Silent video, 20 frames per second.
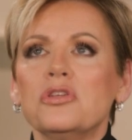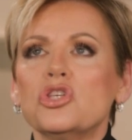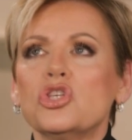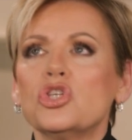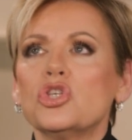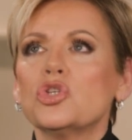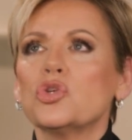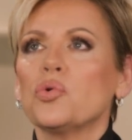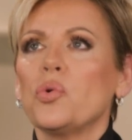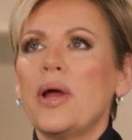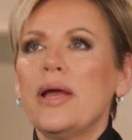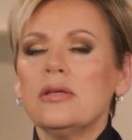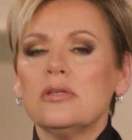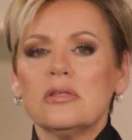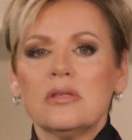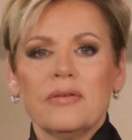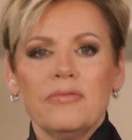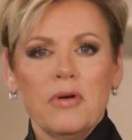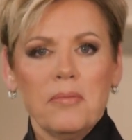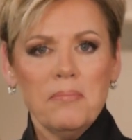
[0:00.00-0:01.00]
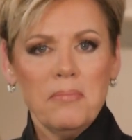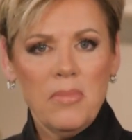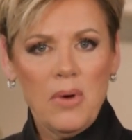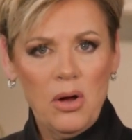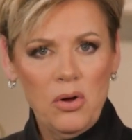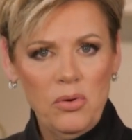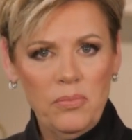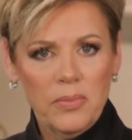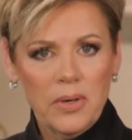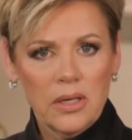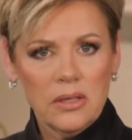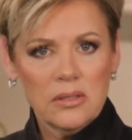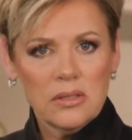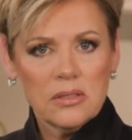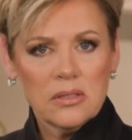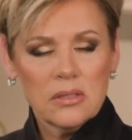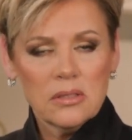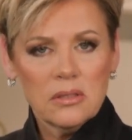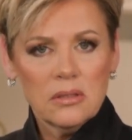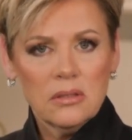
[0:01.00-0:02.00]
stress of a
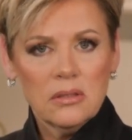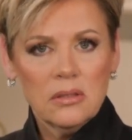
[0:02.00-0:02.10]
moment. Yes.